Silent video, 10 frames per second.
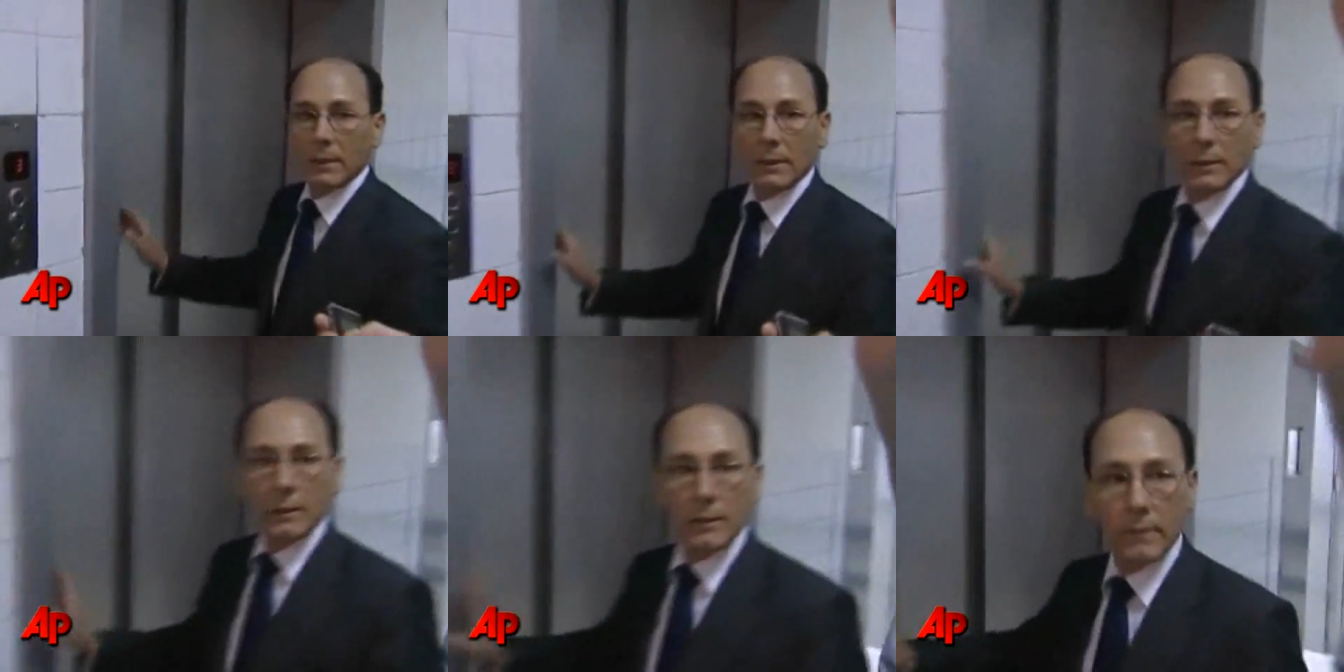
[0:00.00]

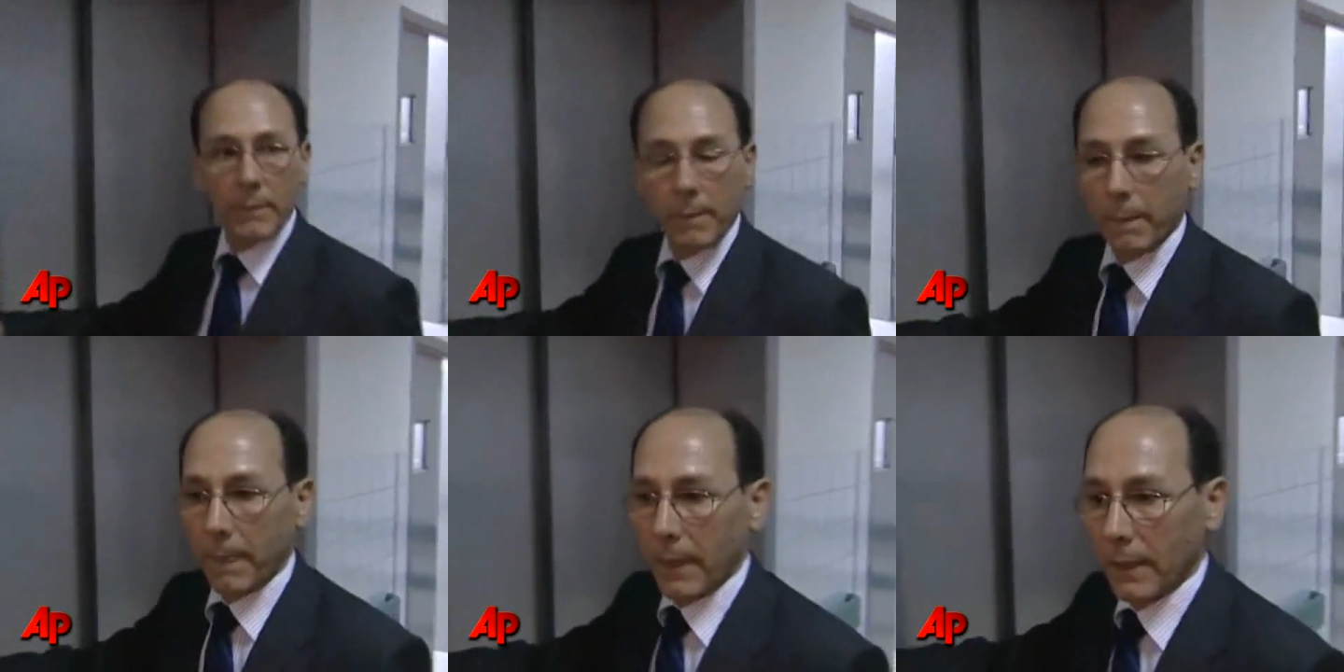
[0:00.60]
sedated at all,
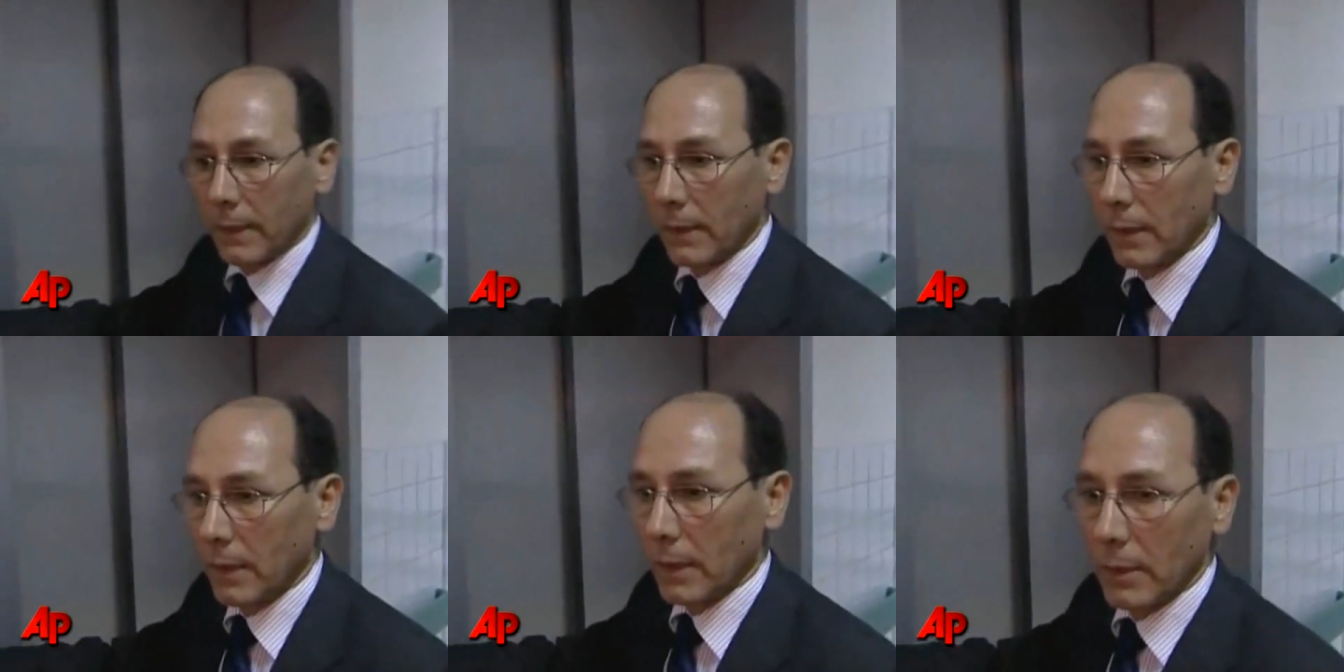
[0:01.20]
or I mean,
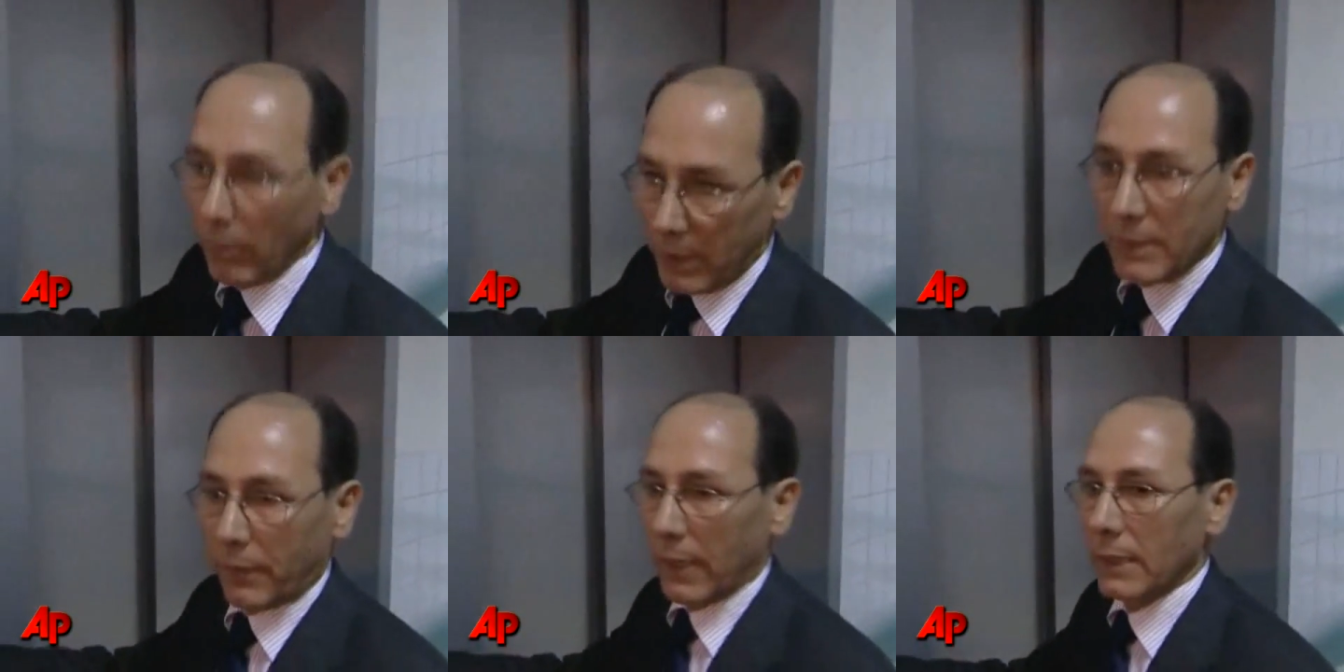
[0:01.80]
or he... No,
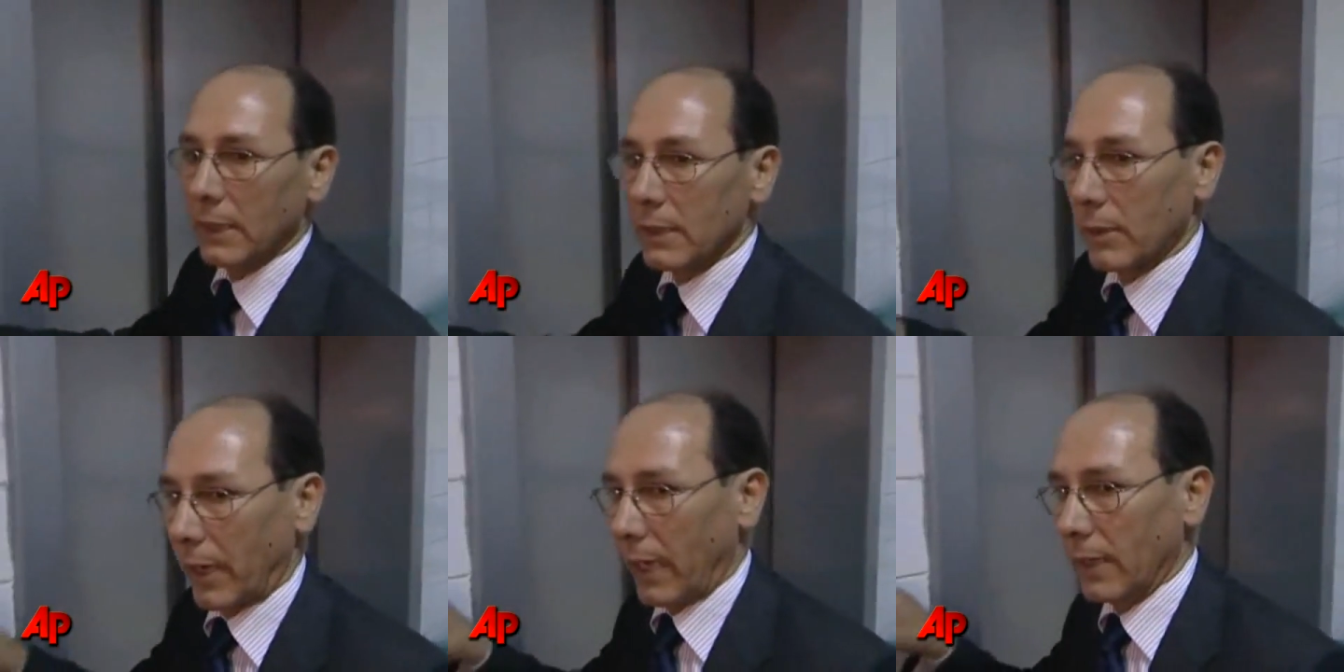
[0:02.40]
he's fine. He's
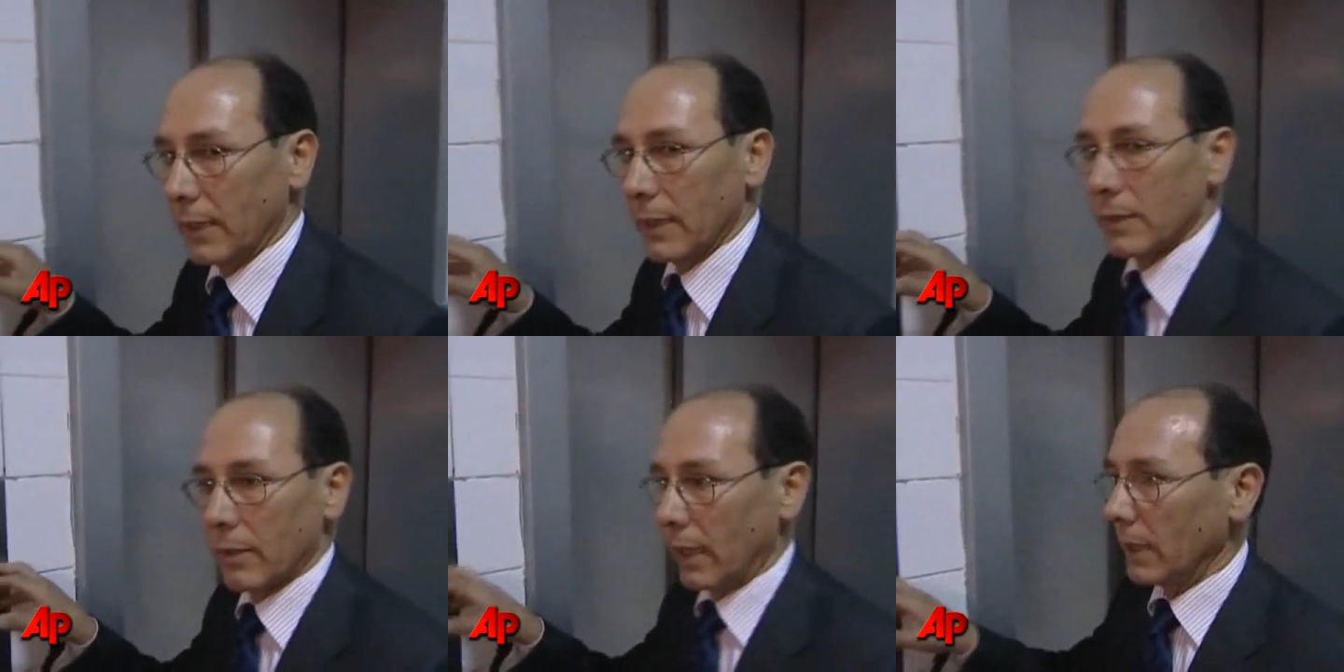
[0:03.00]
okay.
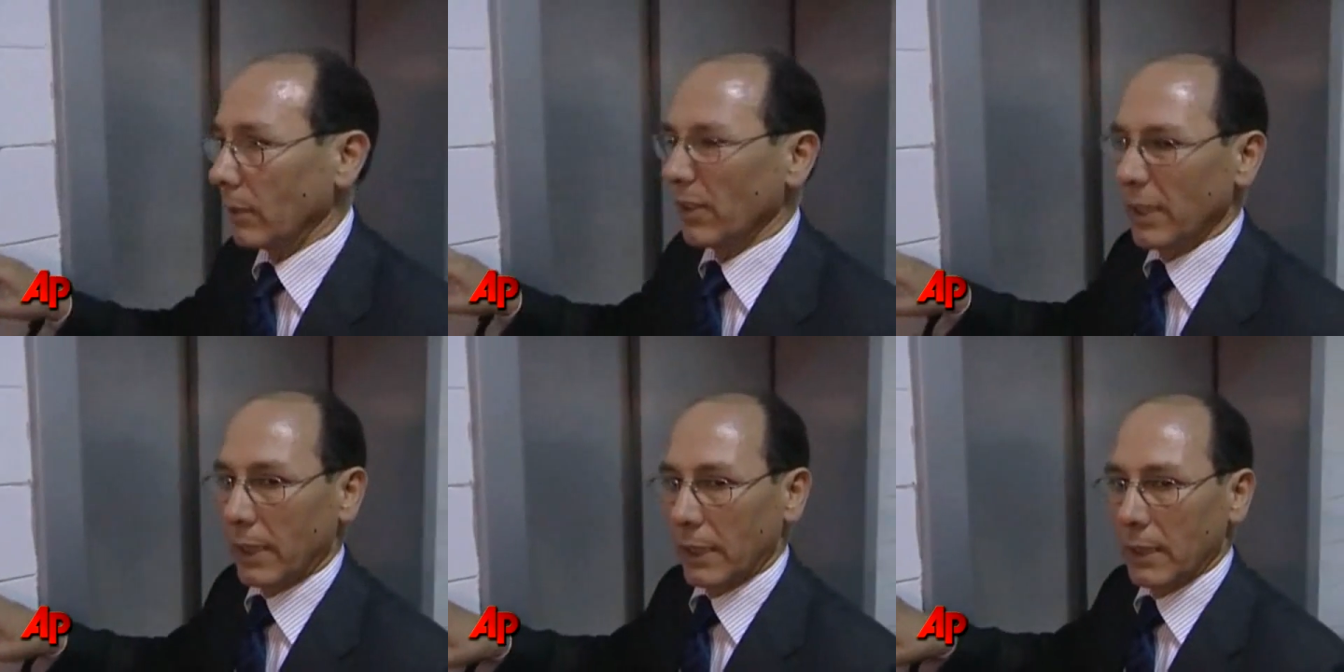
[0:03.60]
He's okay. I don't
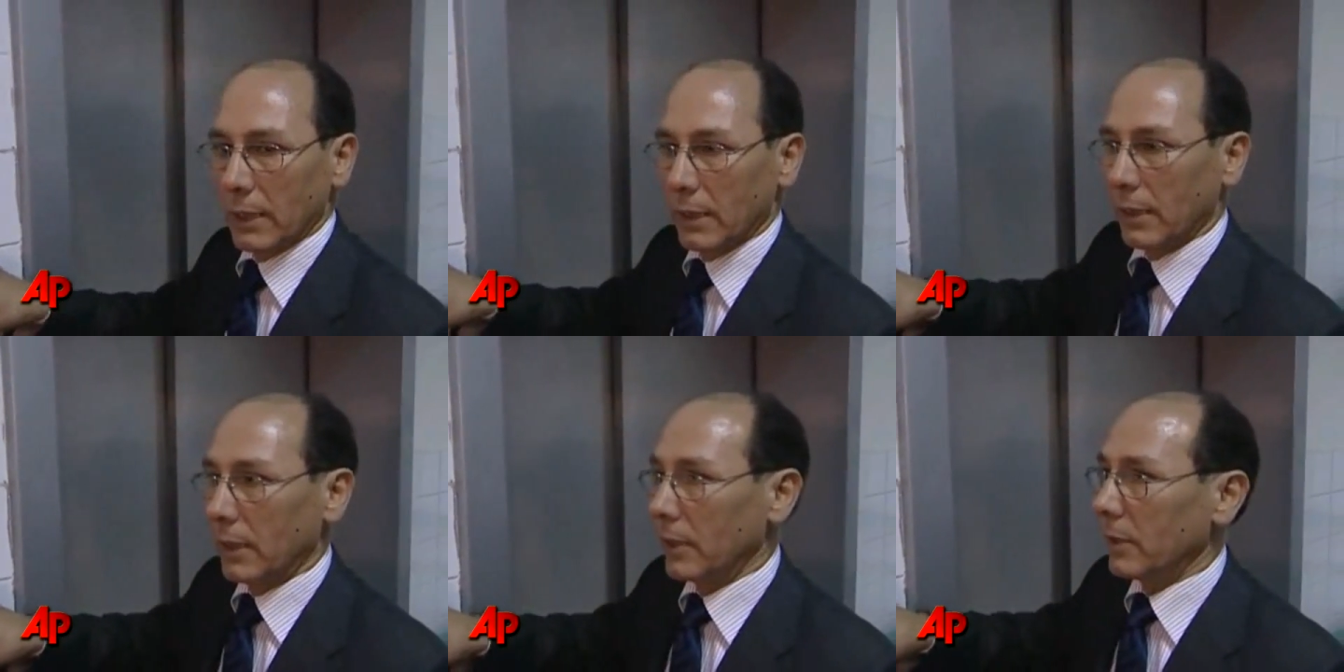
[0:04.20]
think he,
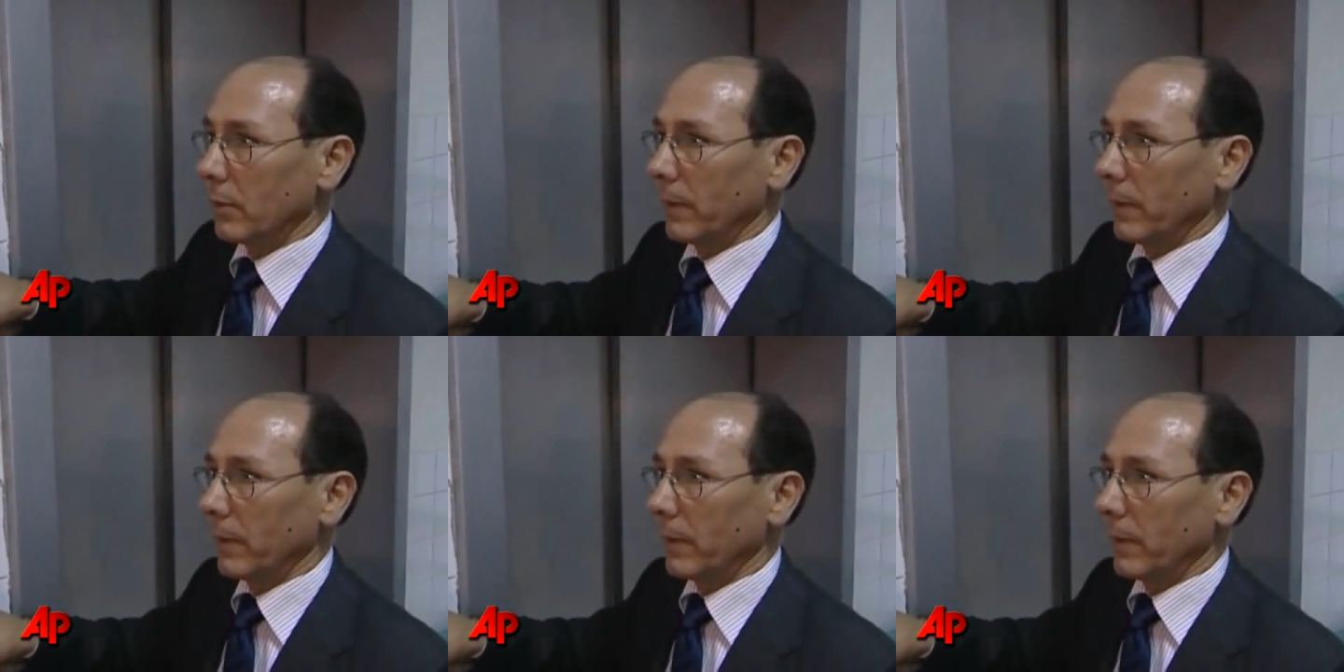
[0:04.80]
he needs to